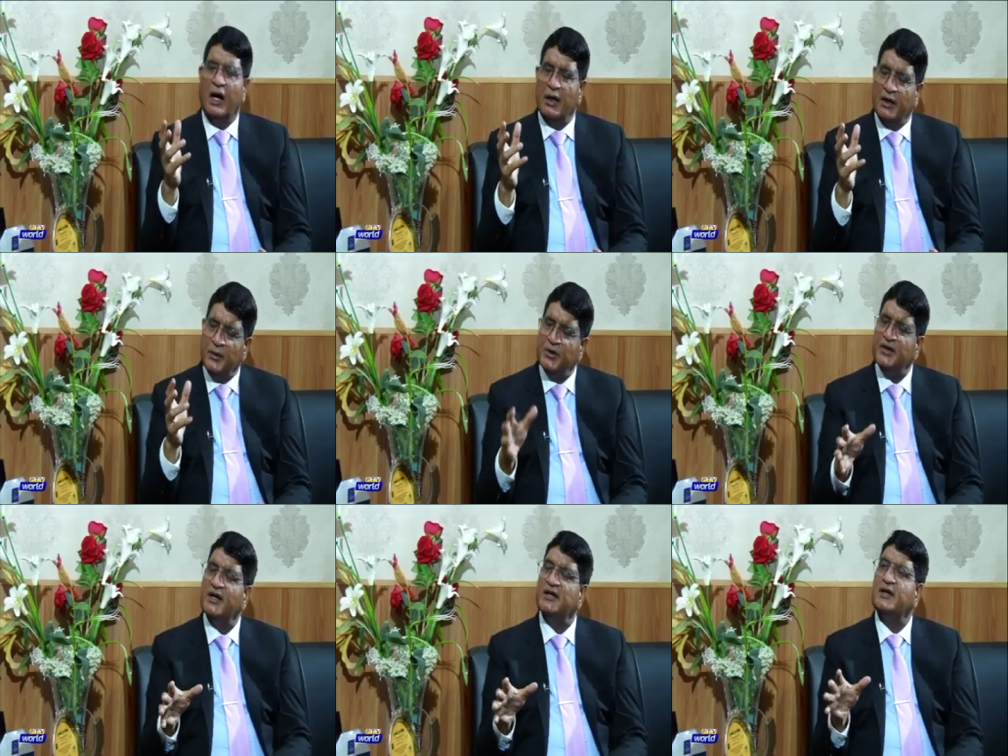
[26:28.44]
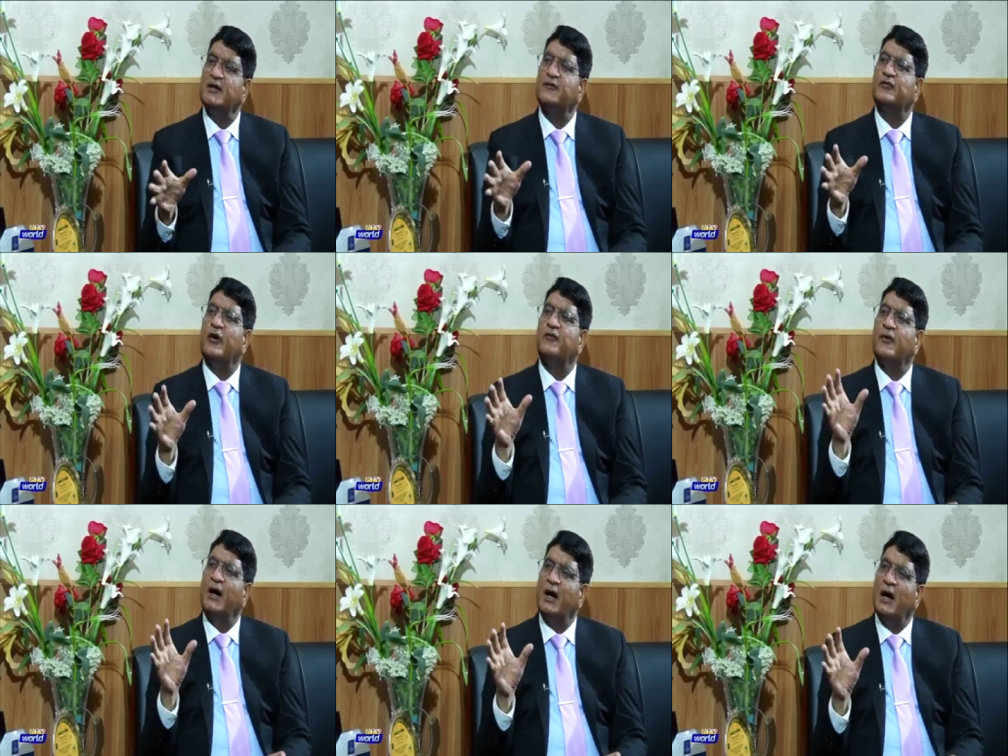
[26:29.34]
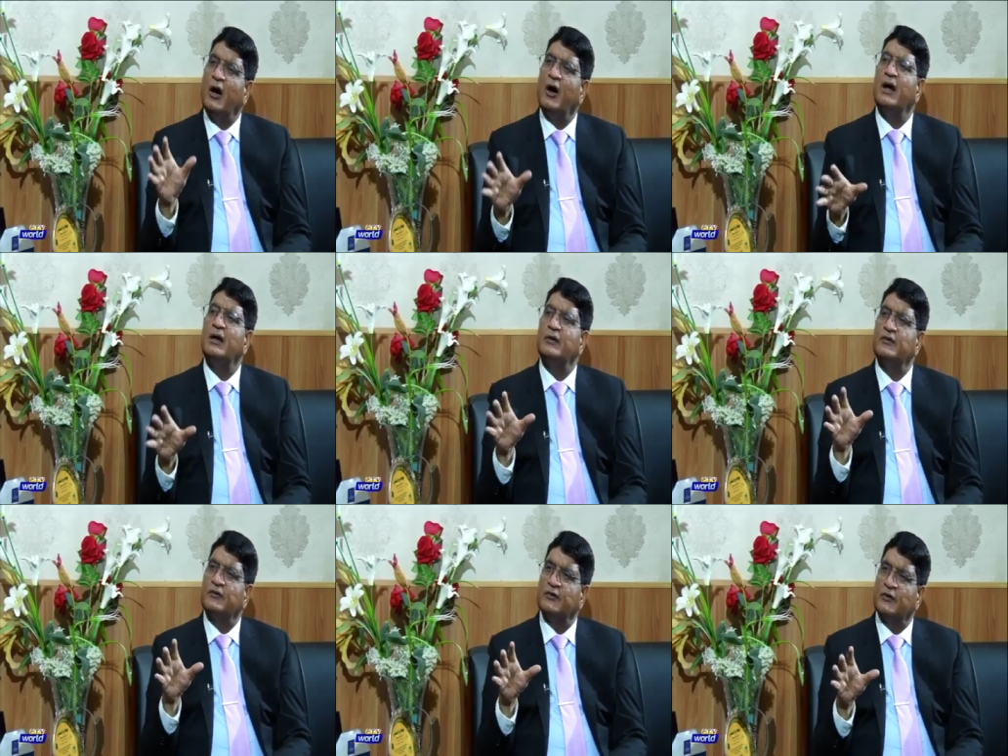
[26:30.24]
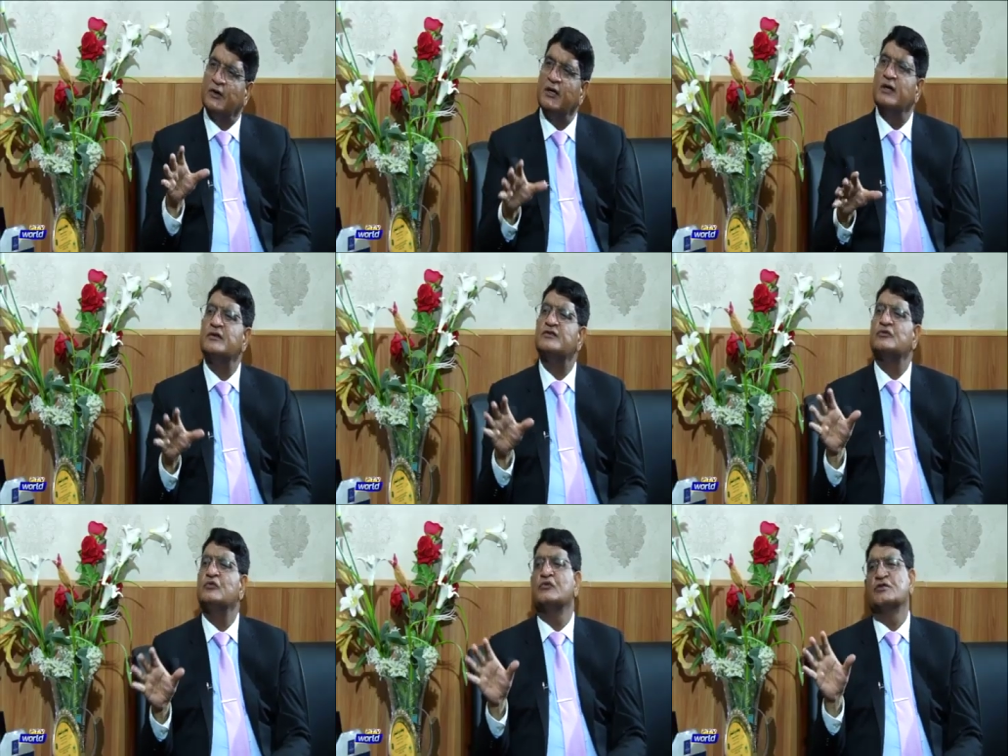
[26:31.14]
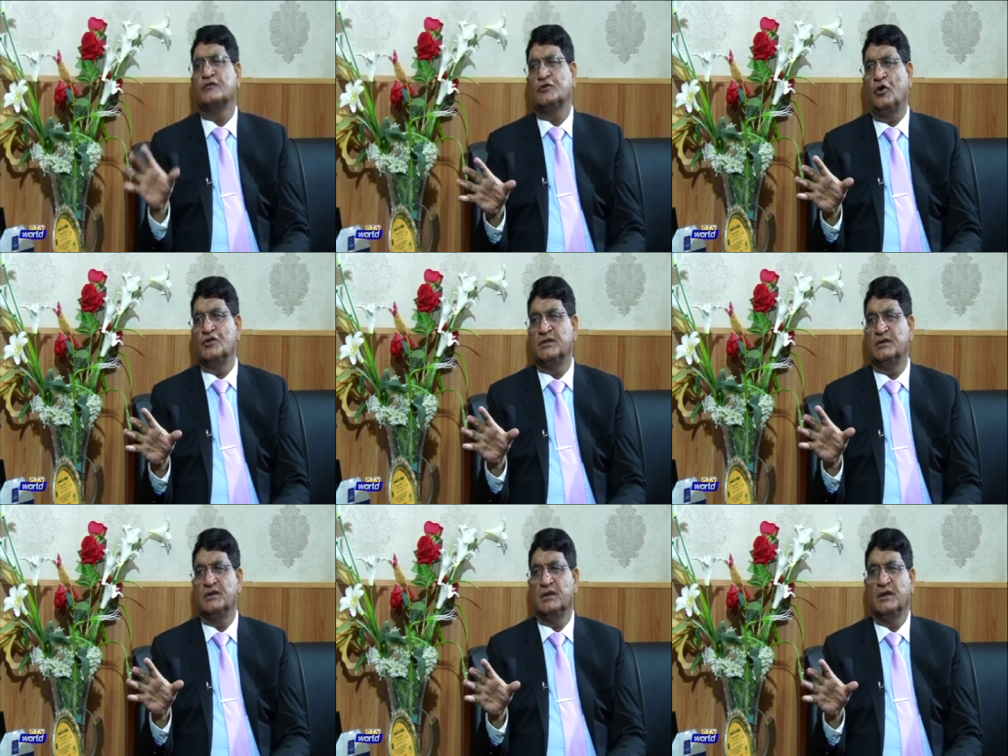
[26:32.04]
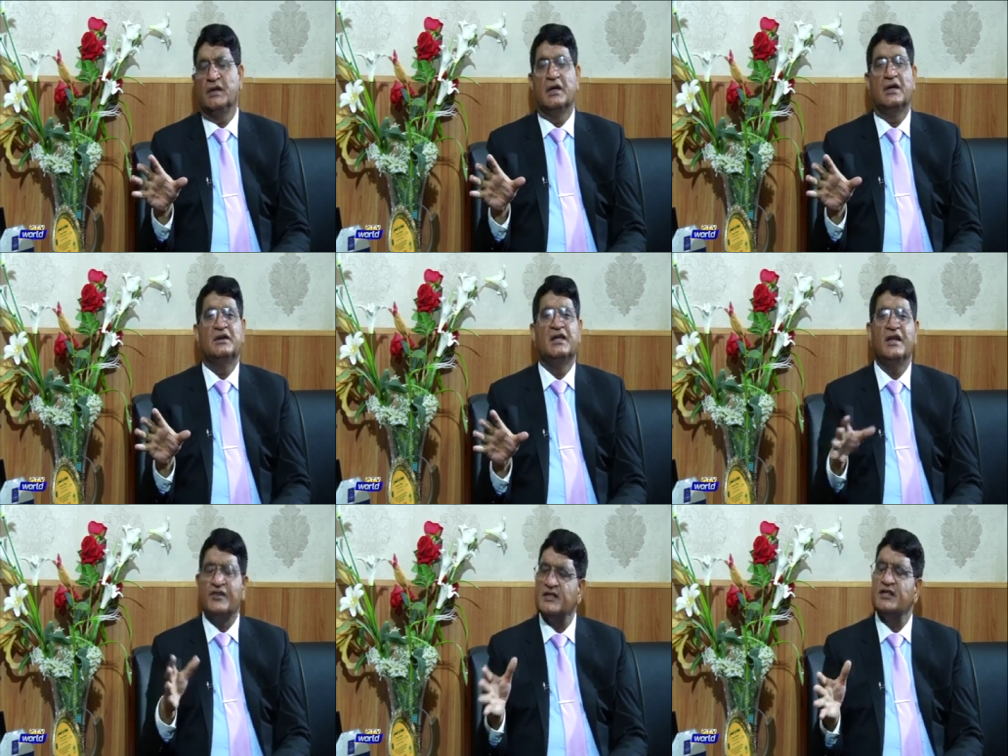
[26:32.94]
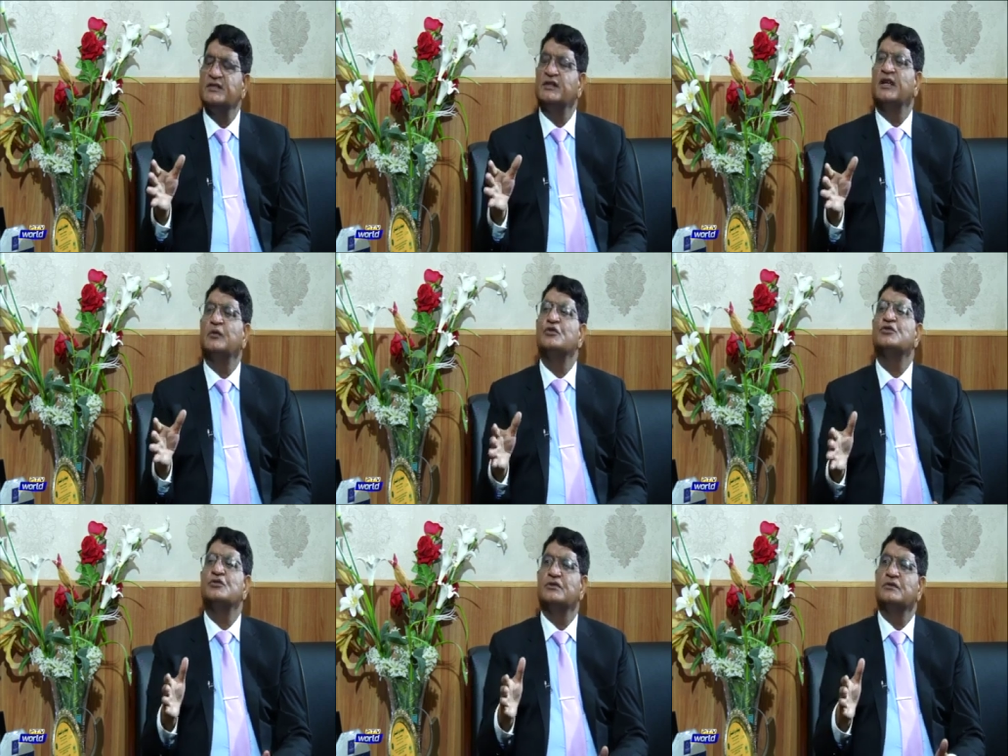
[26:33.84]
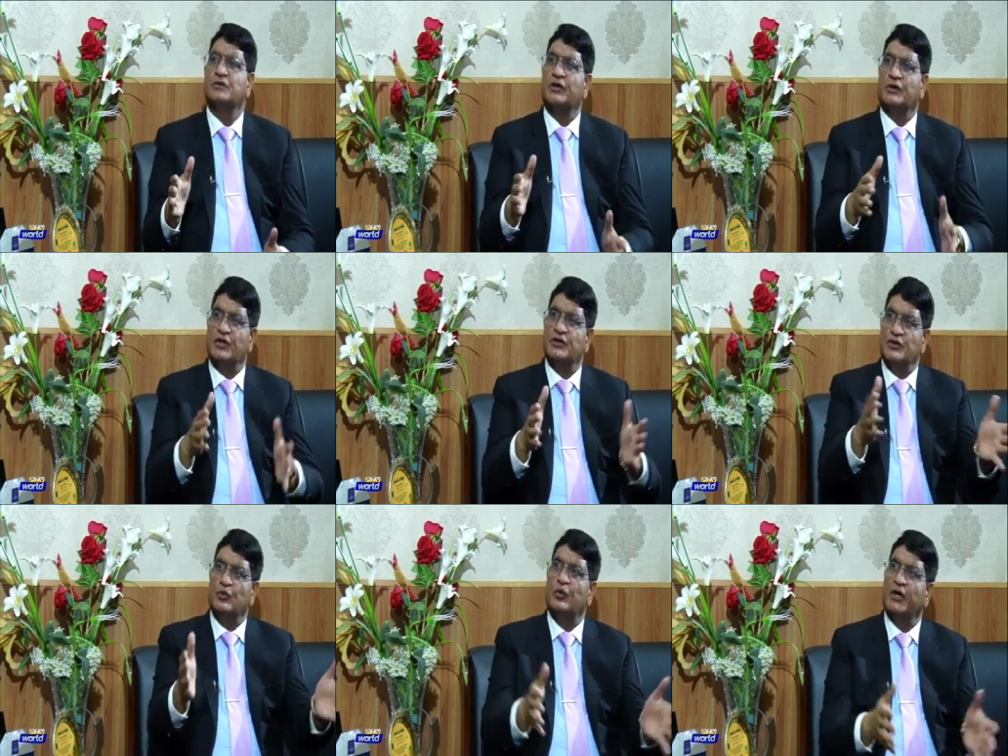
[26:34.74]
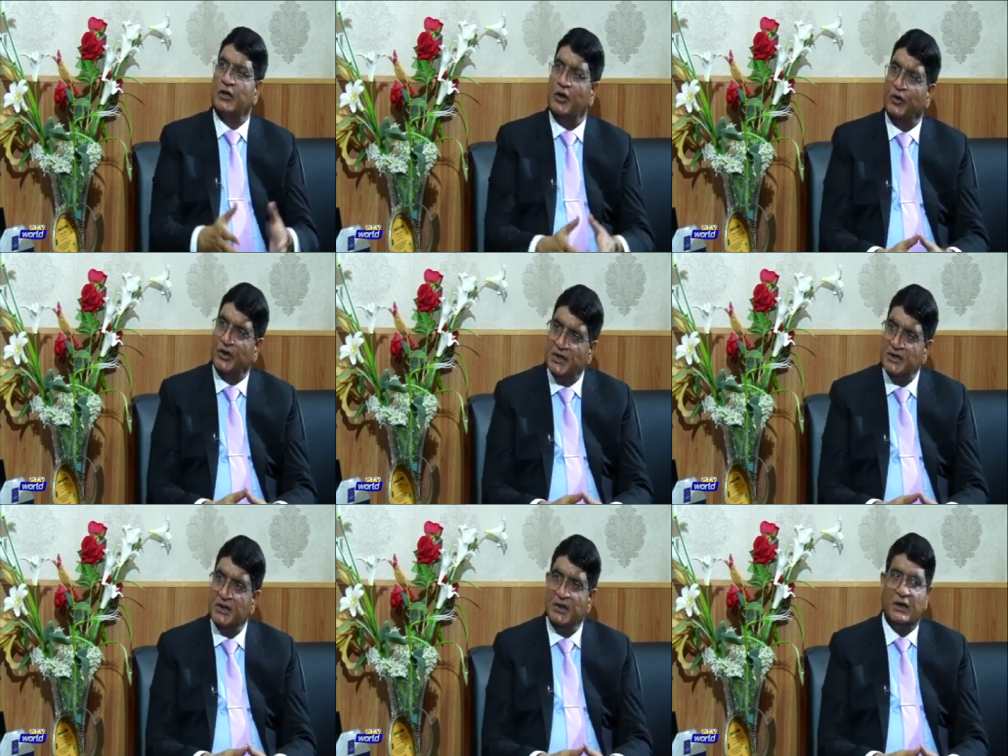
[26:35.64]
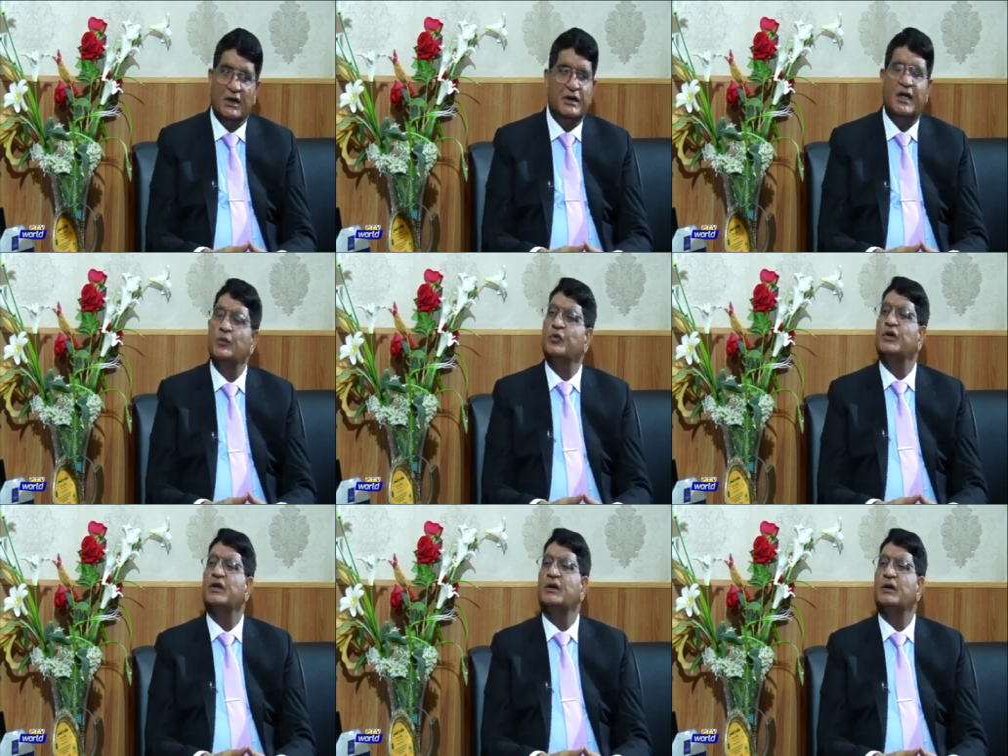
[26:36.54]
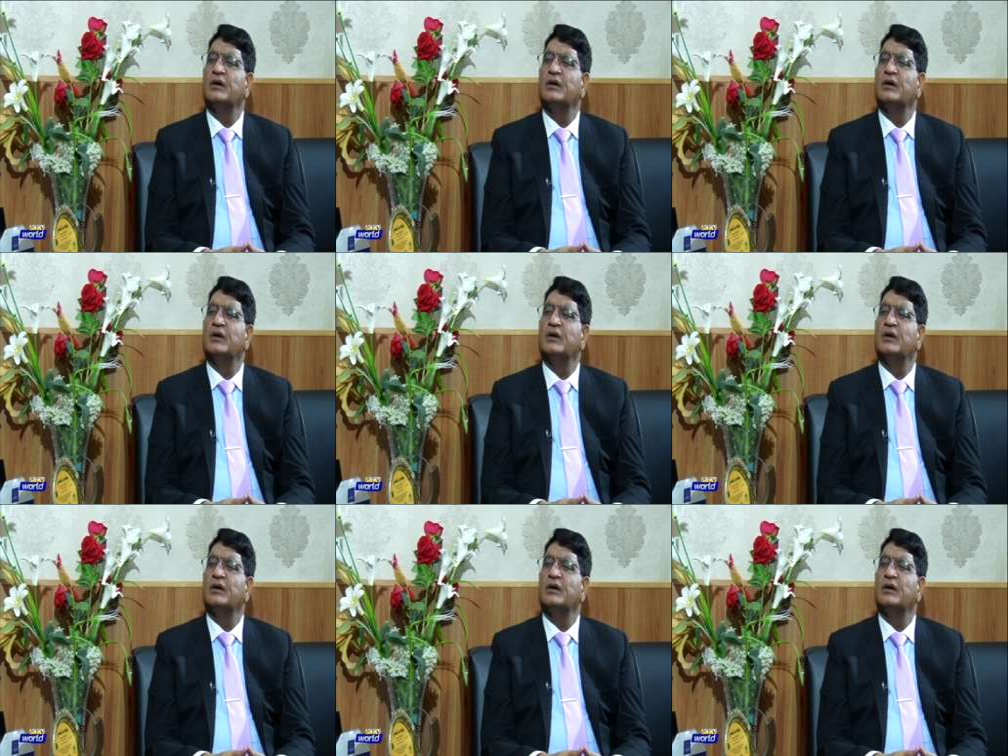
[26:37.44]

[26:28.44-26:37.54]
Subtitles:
representatives of all religious schools of thought. They suggested that we should continue work on it. Then we